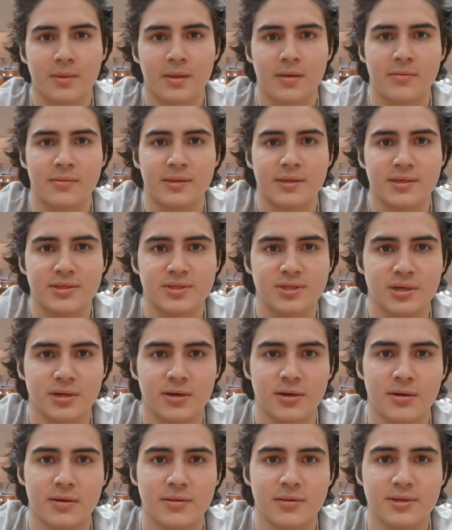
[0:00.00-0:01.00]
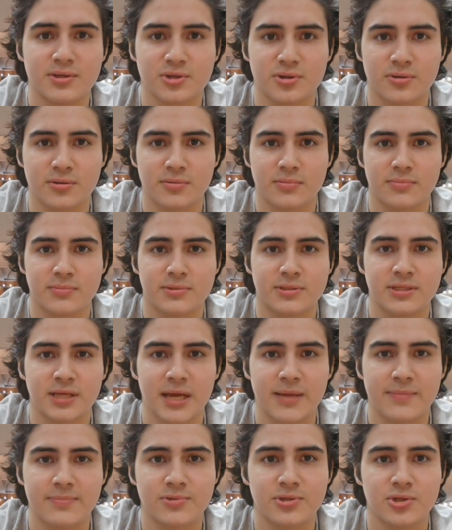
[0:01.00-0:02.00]
These are
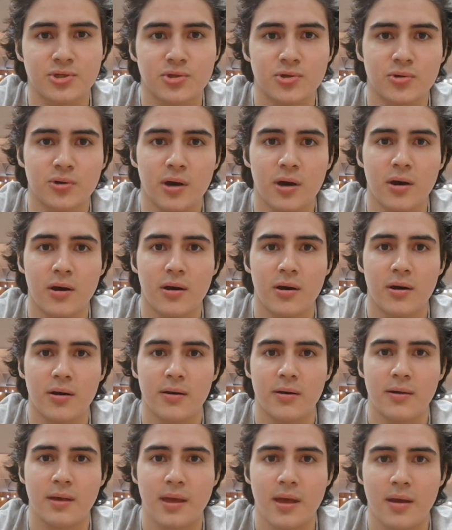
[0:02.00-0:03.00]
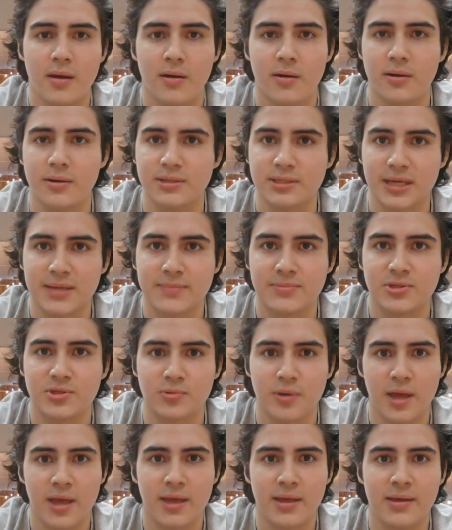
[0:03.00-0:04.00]
type 2 type
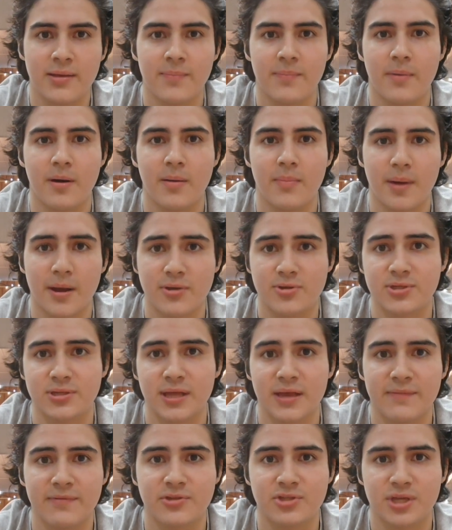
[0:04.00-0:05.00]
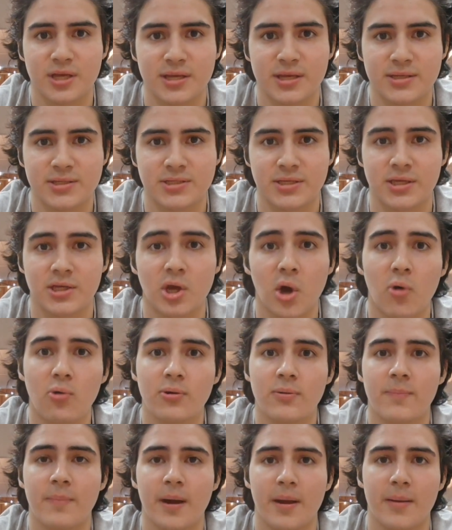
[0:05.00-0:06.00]
2A myosin heavy chains
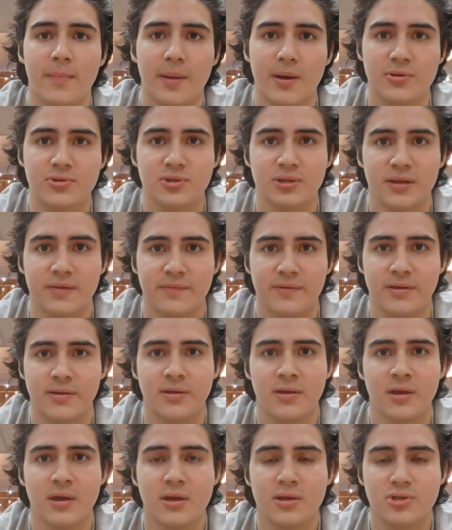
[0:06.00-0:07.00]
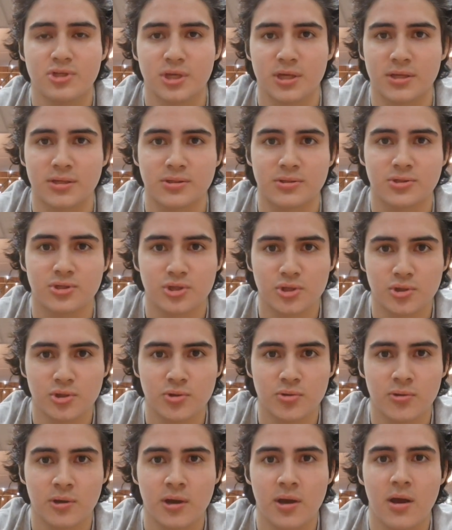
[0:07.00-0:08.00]
encoded by myosin heavy chain
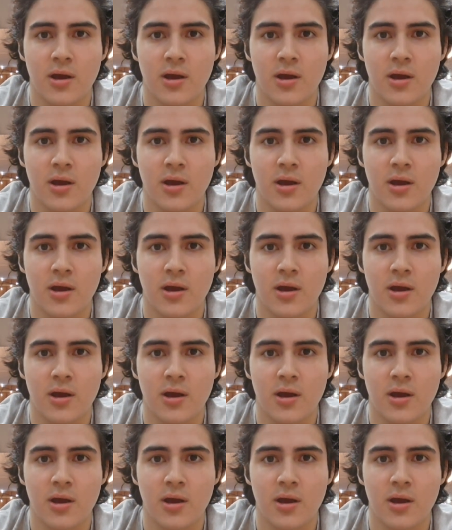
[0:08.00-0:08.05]
2